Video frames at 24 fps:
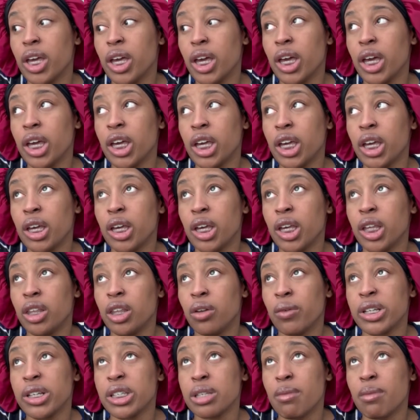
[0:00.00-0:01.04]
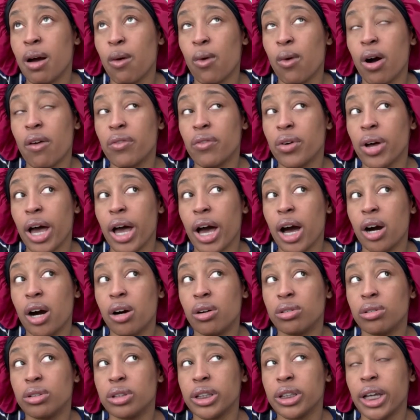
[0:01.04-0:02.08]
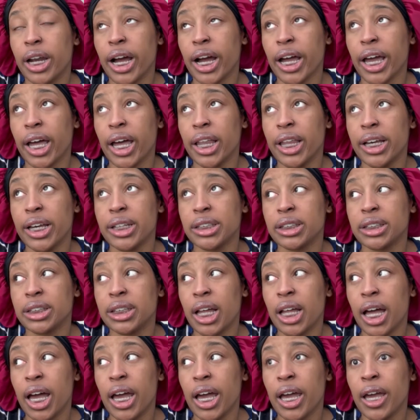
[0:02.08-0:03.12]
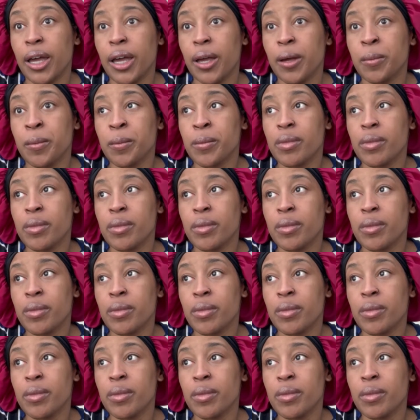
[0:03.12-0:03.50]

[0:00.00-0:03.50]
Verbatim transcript: and eat the rest of my waffle house that i got last night